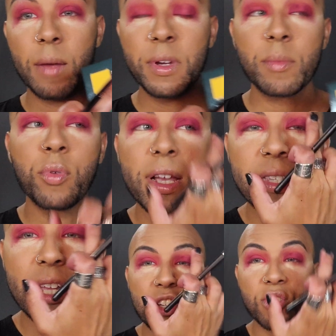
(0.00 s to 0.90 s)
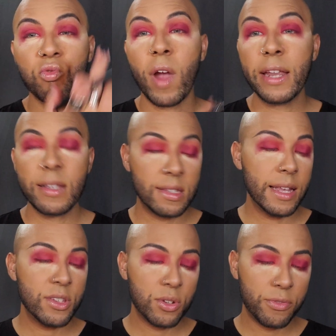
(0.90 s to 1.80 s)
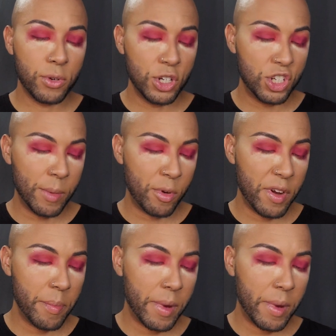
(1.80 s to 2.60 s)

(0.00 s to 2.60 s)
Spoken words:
I'm going to press that just right in the center for a shimmery